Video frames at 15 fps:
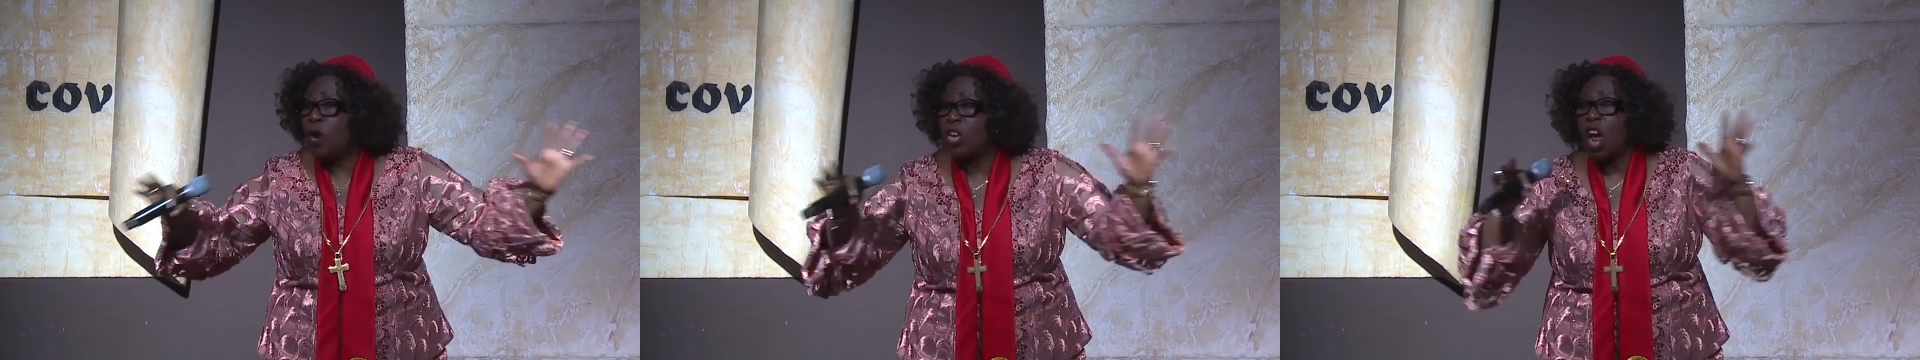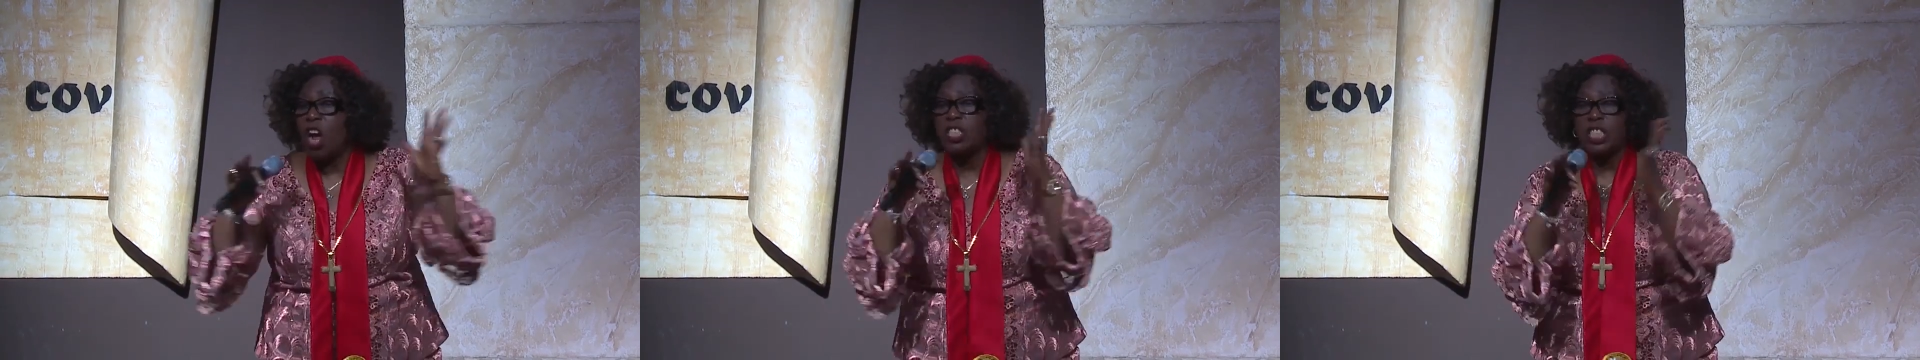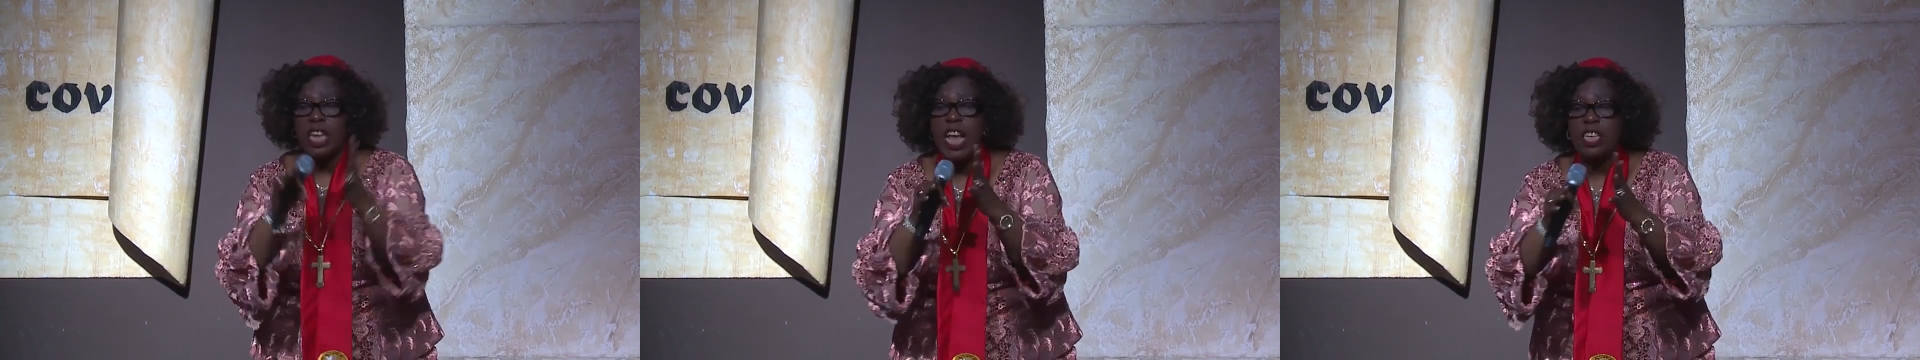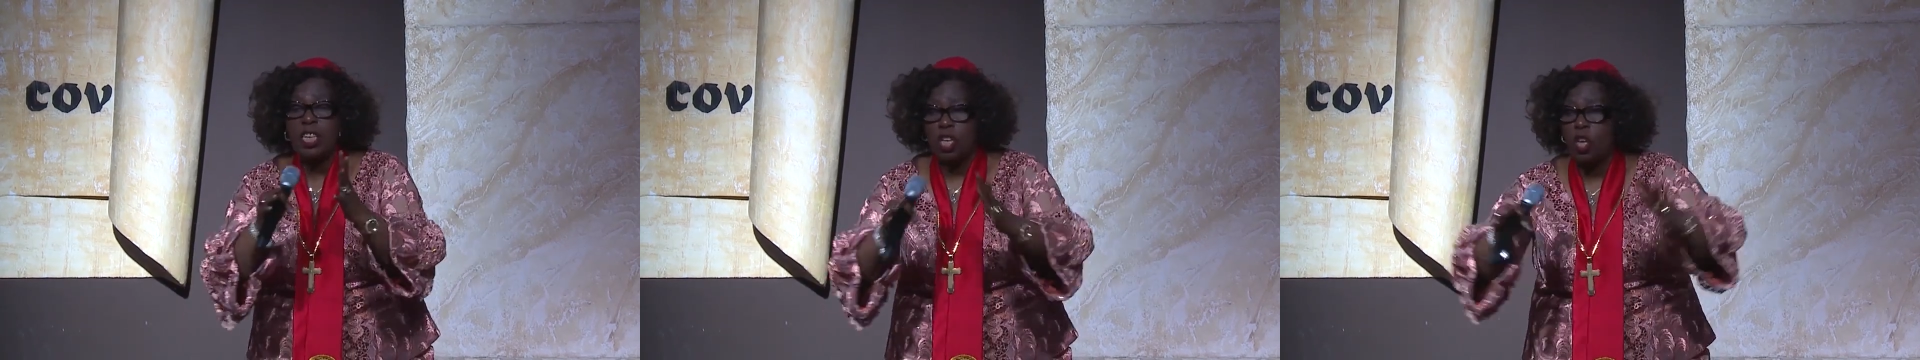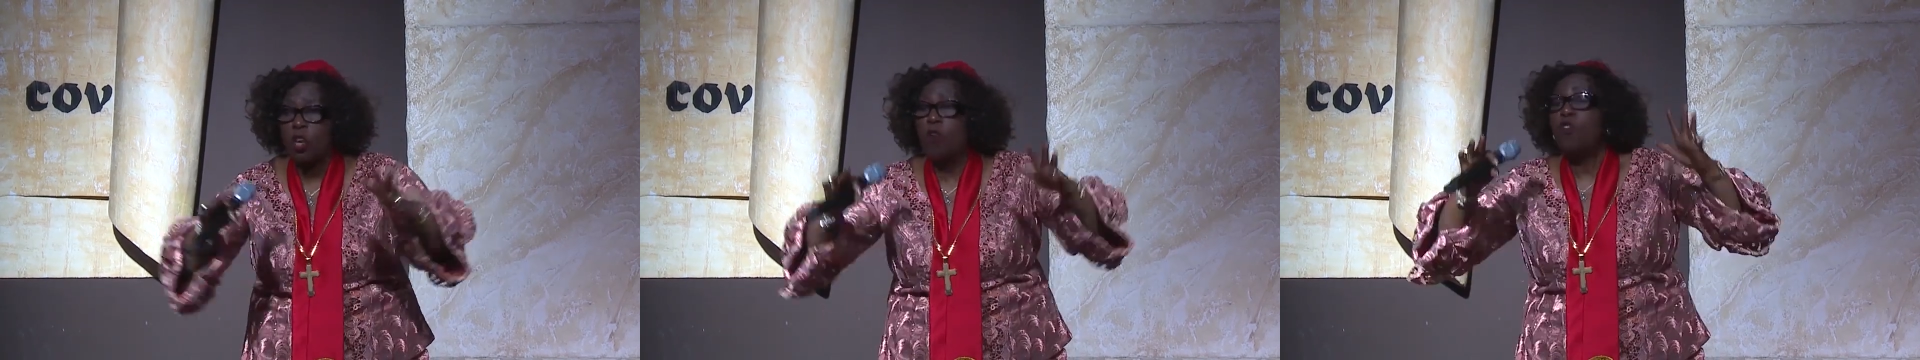will not
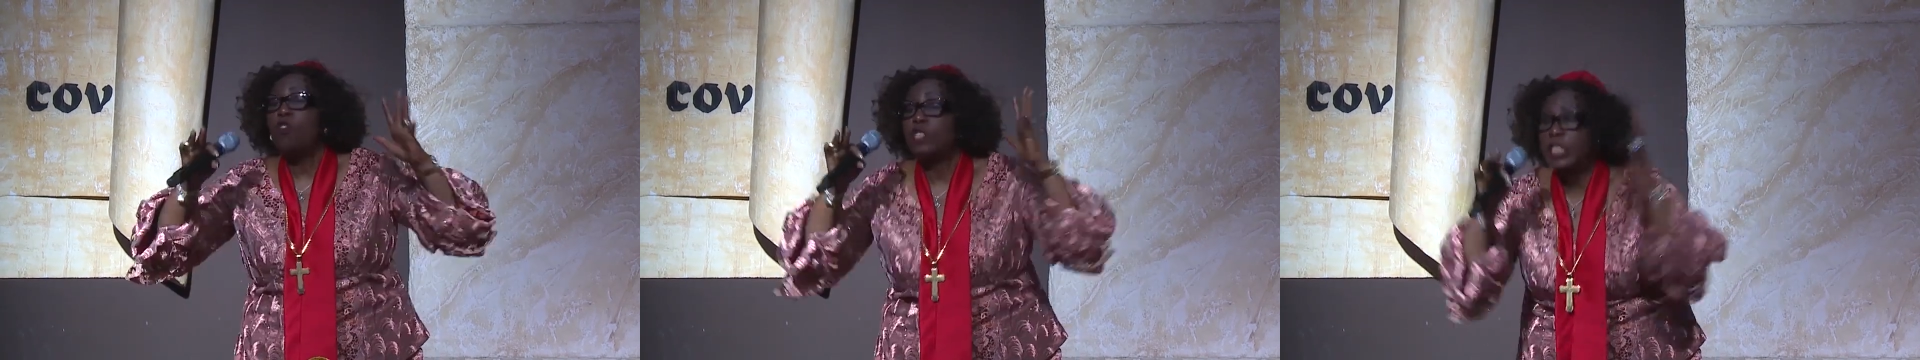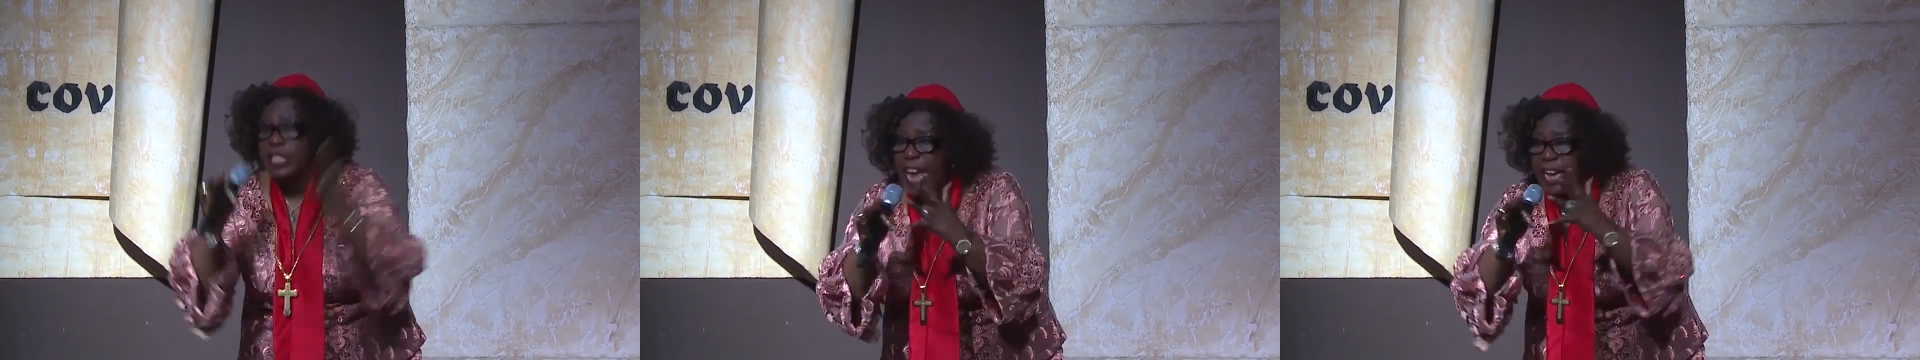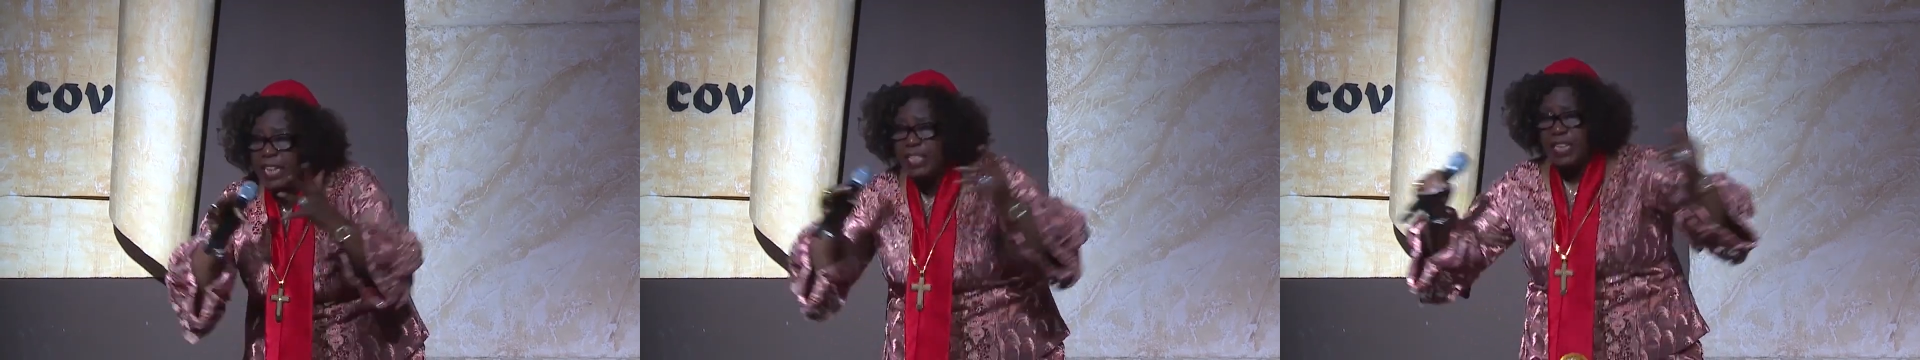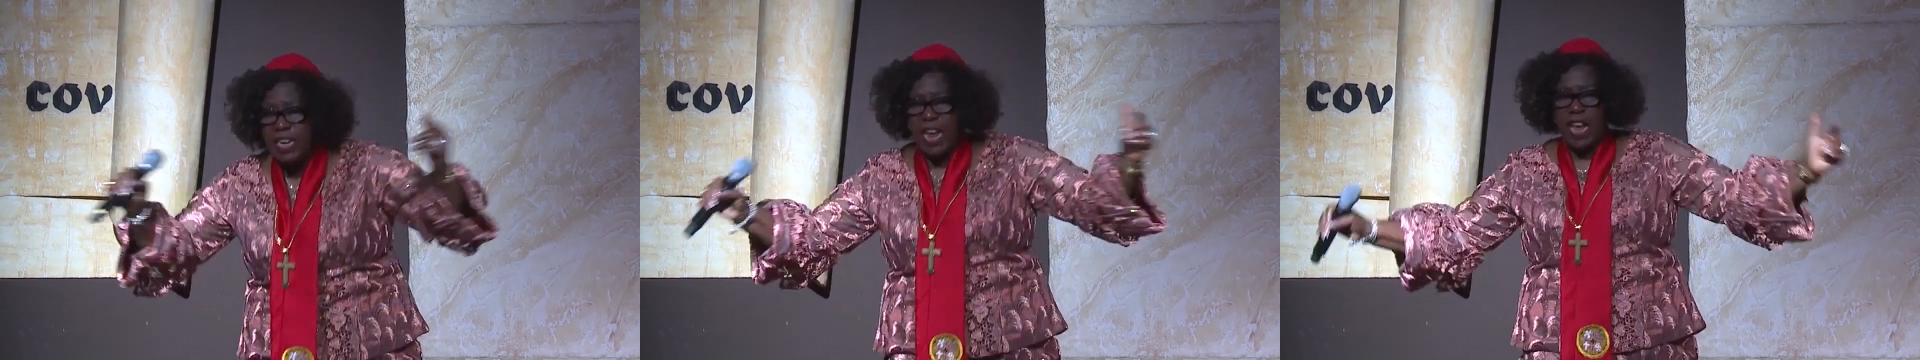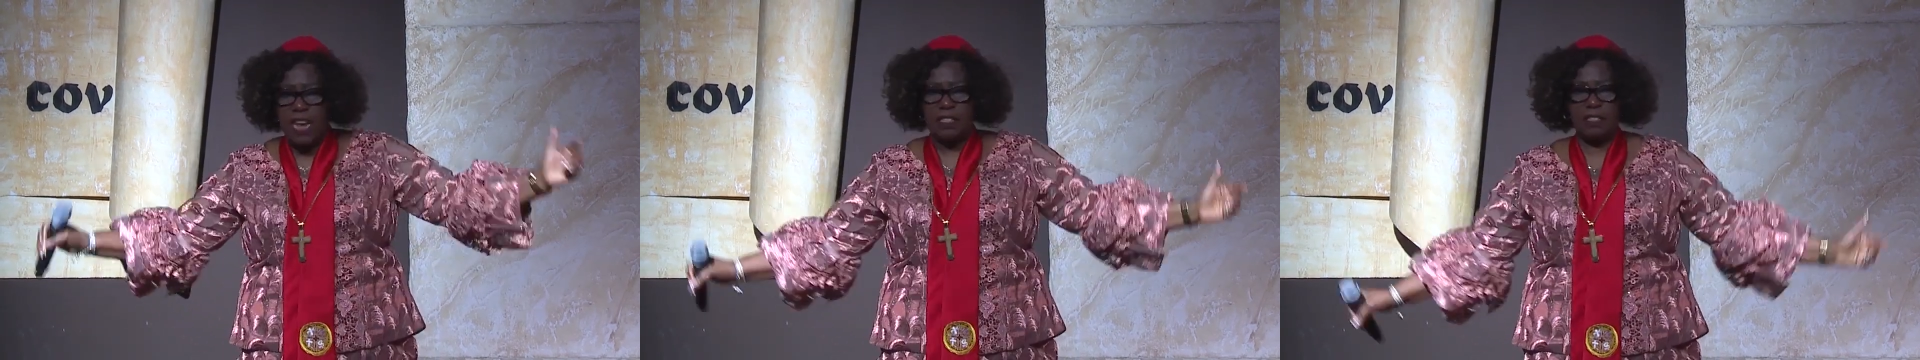take you 10
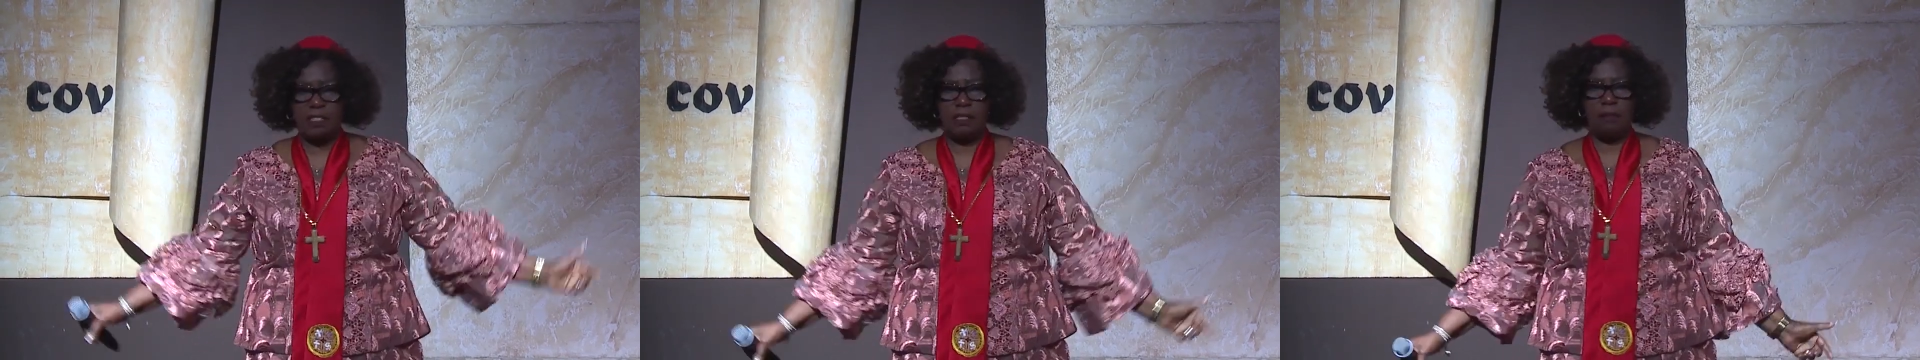years.